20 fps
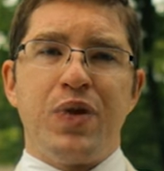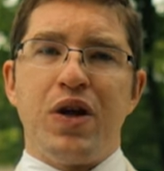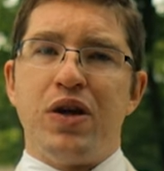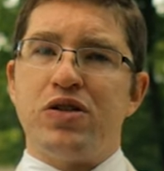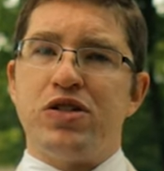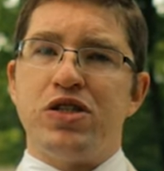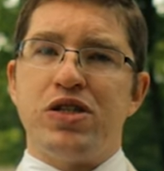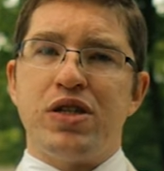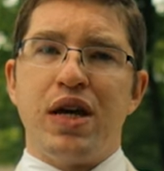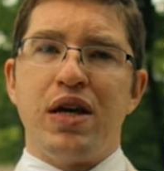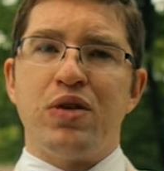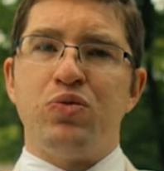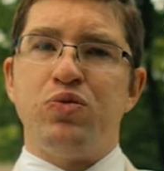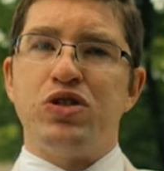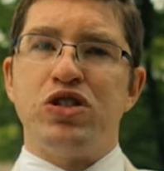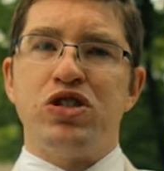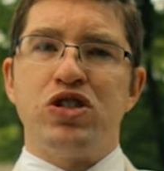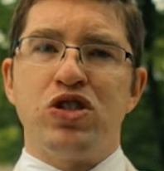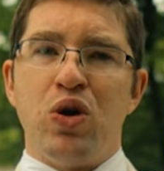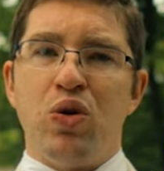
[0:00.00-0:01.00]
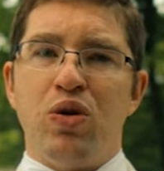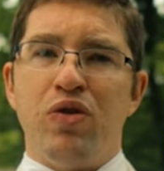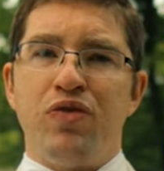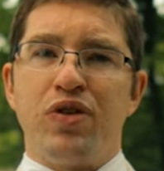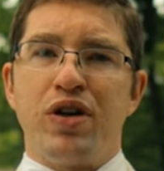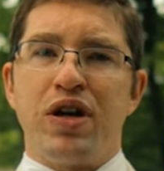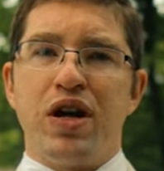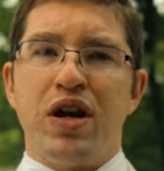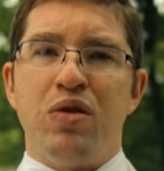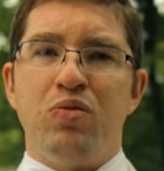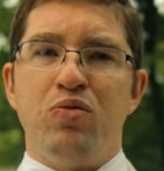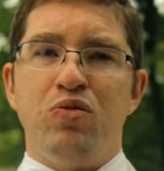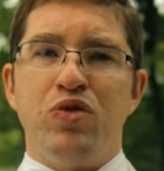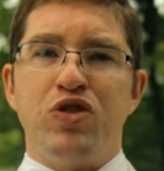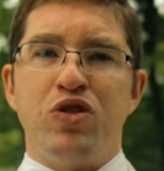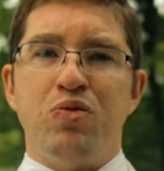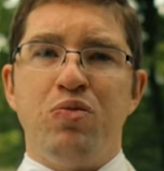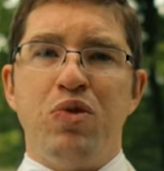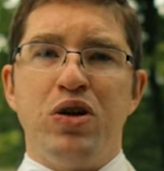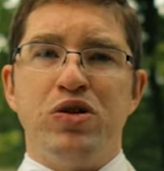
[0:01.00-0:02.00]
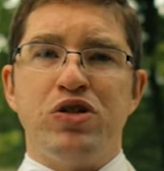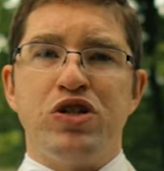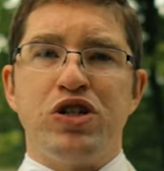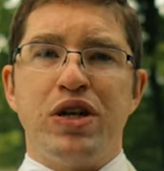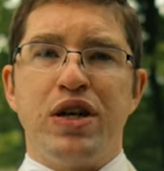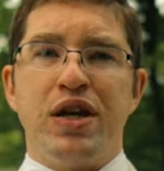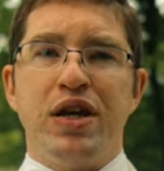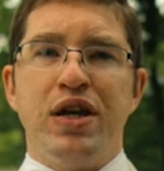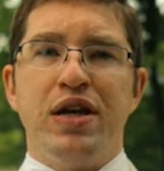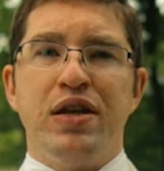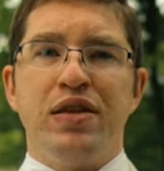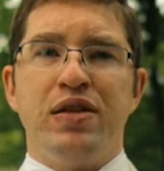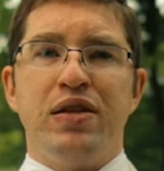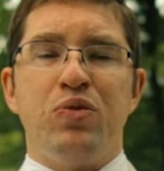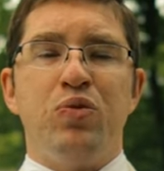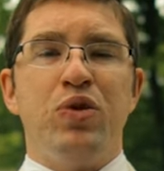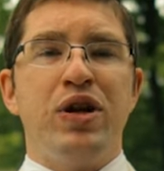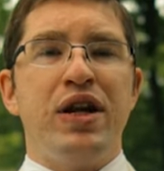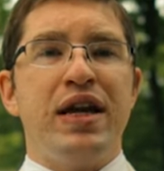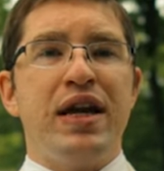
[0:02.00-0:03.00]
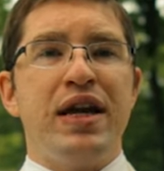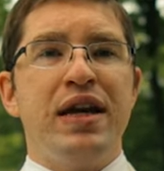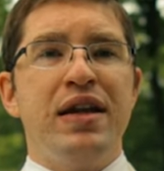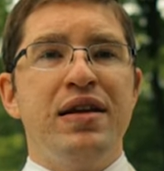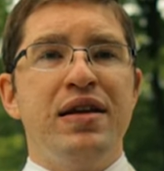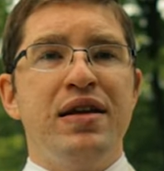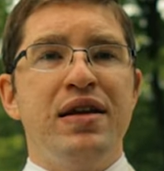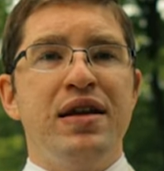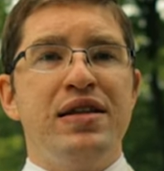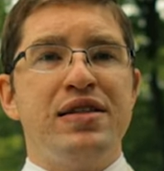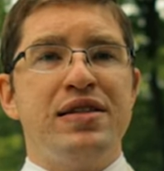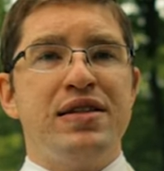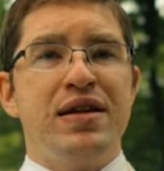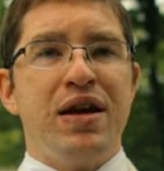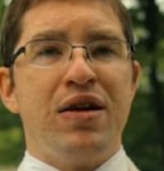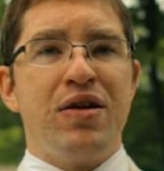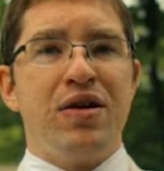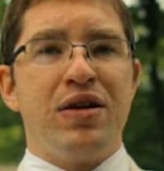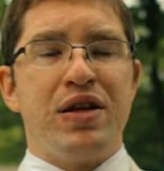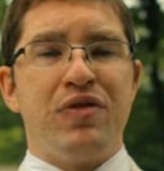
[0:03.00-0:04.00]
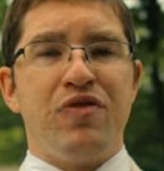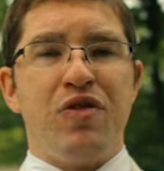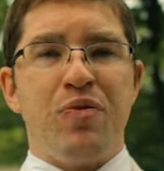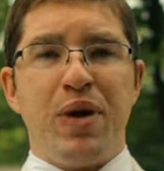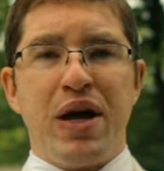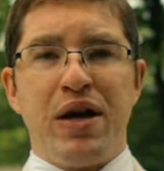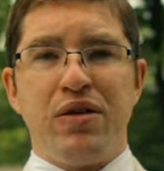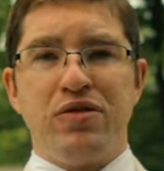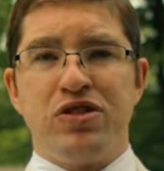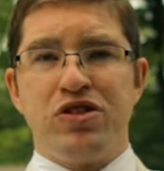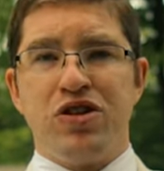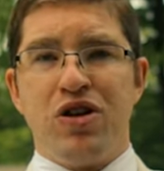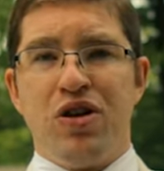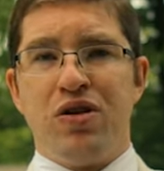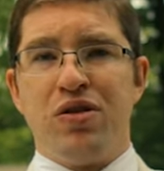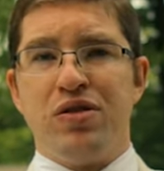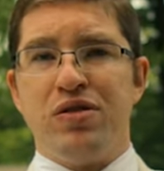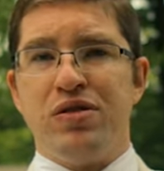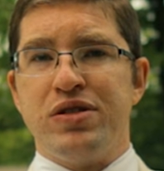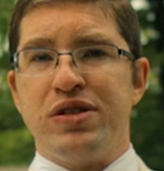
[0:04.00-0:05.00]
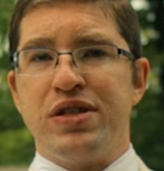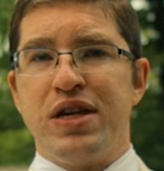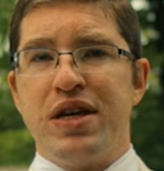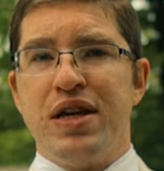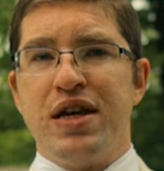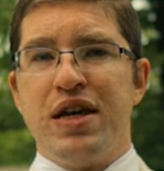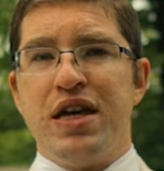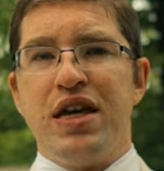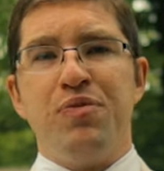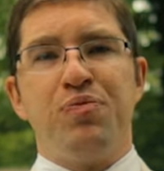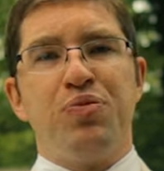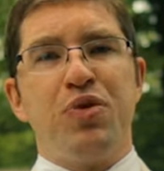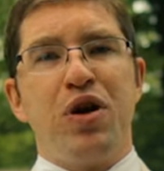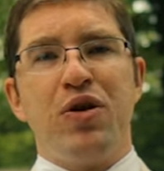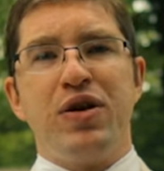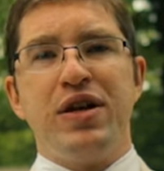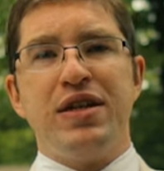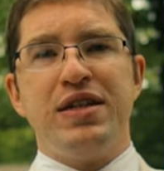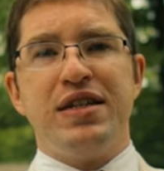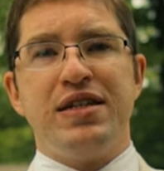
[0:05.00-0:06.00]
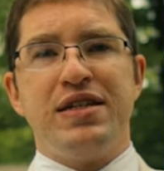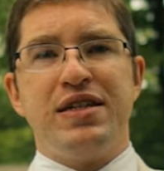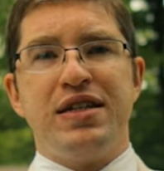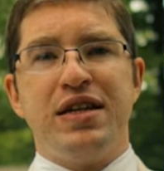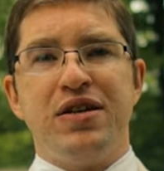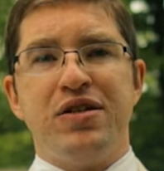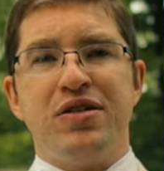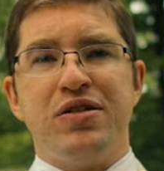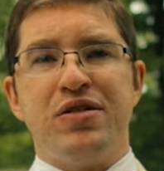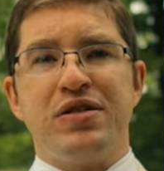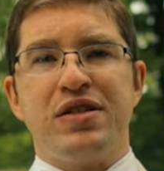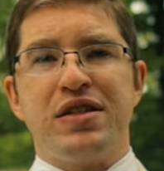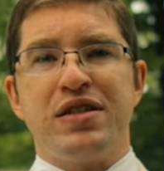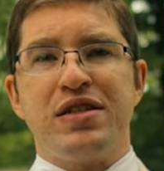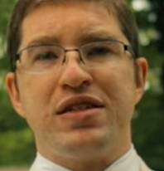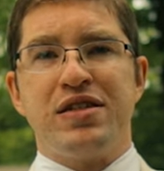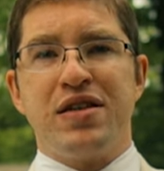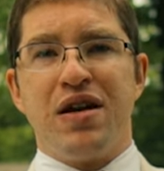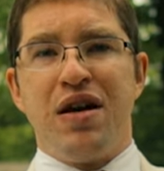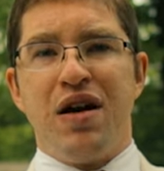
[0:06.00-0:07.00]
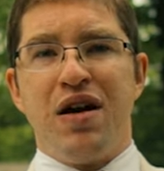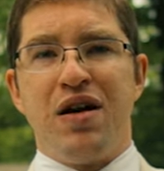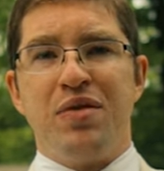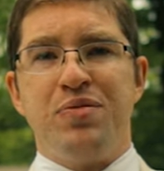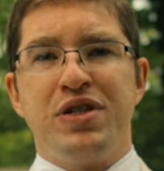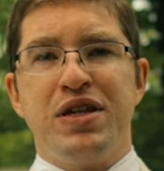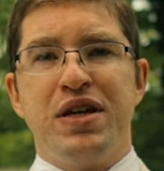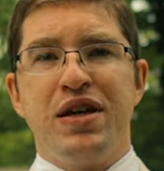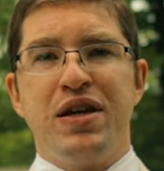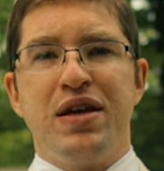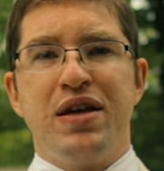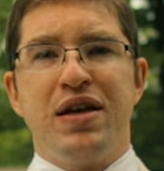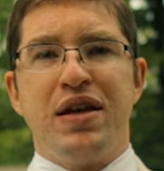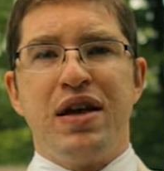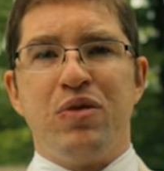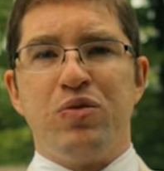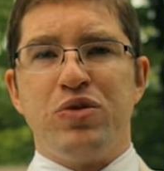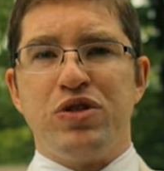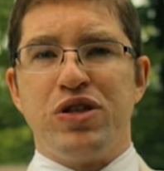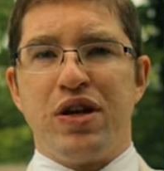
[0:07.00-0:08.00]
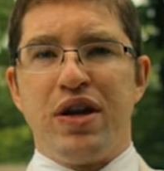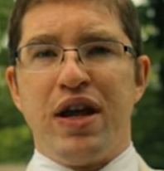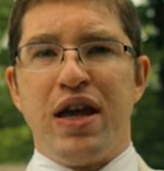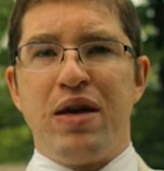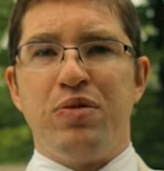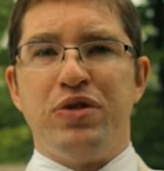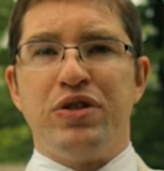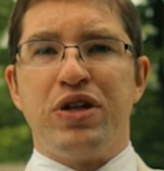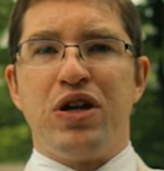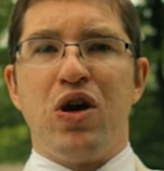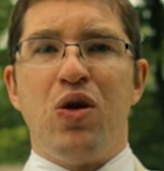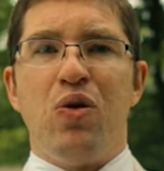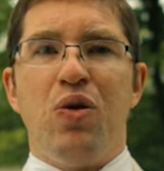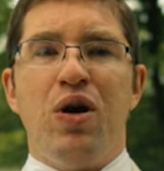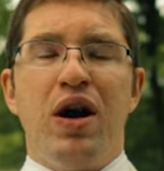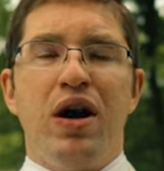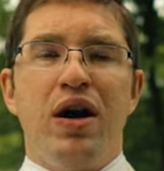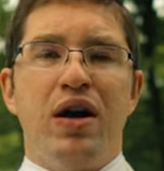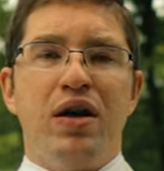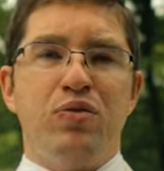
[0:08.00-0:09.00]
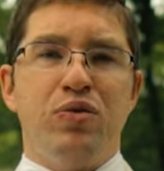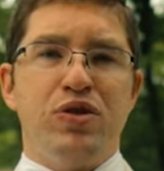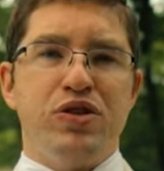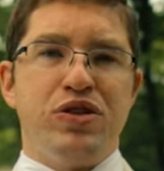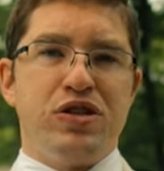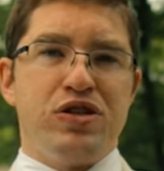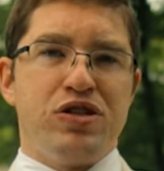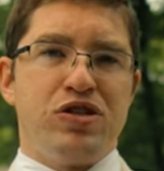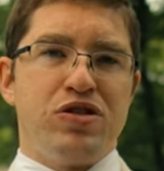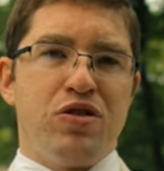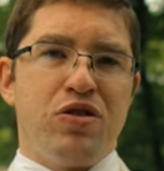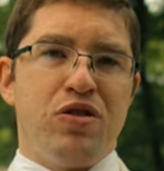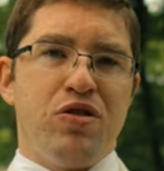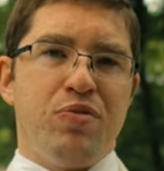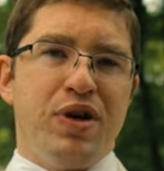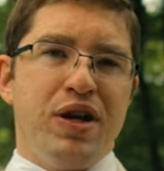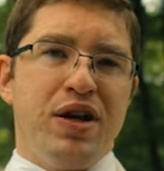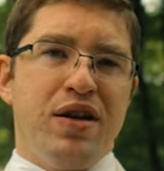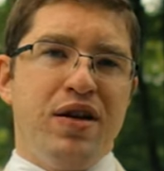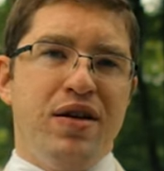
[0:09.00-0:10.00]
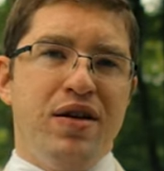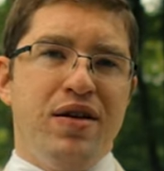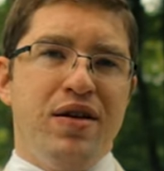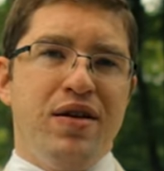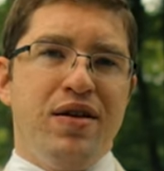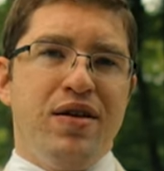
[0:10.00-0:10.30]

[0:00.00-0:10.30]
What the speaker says: Our saint was so overcome with emotion that when he ended his narrative about Charles, he broke into tears and sobs and was unable to go on with his sermon.